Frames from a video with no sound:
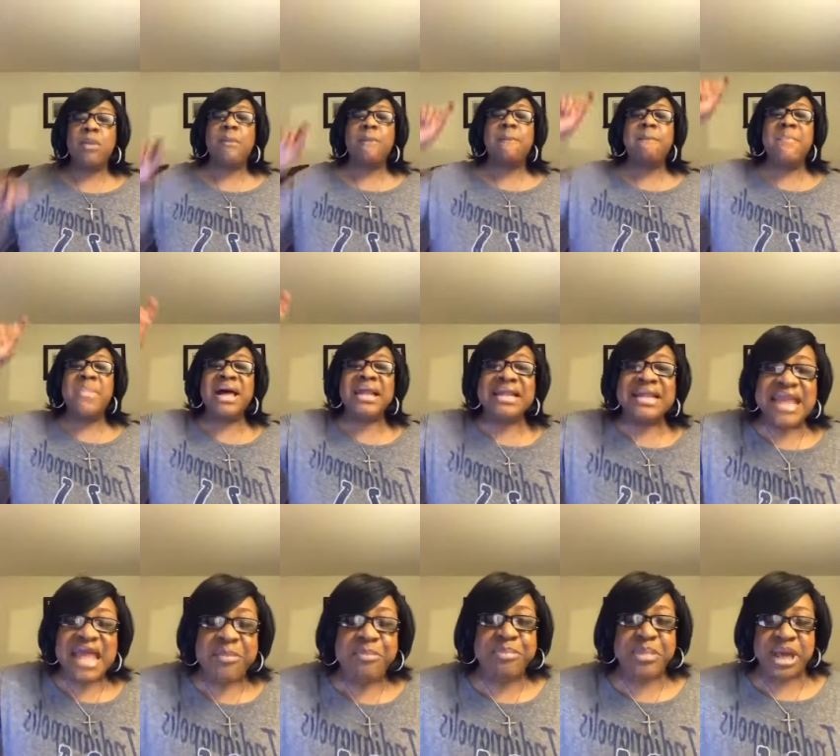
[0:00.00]

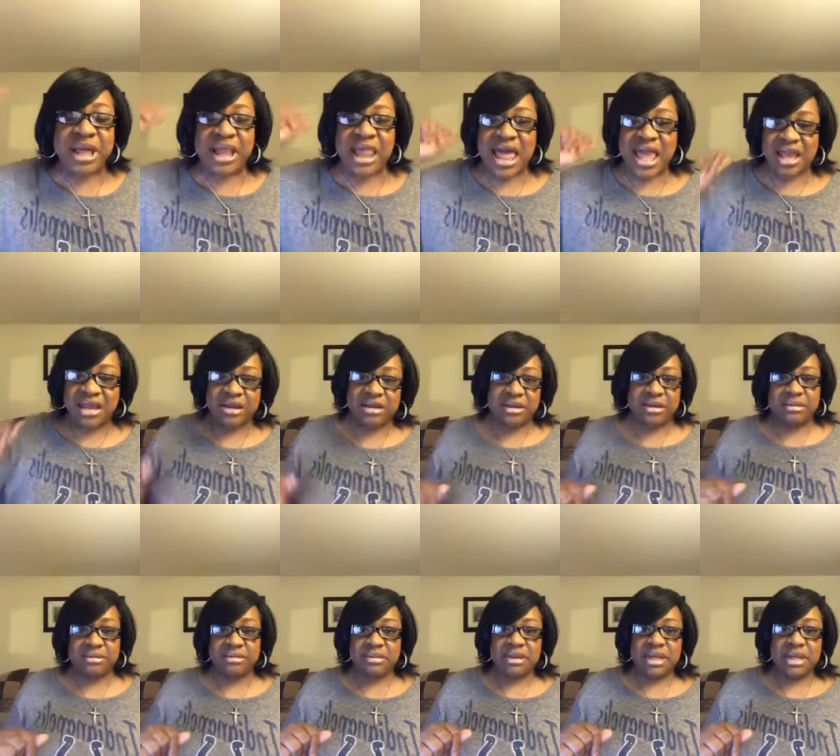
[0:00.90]
Manipulator.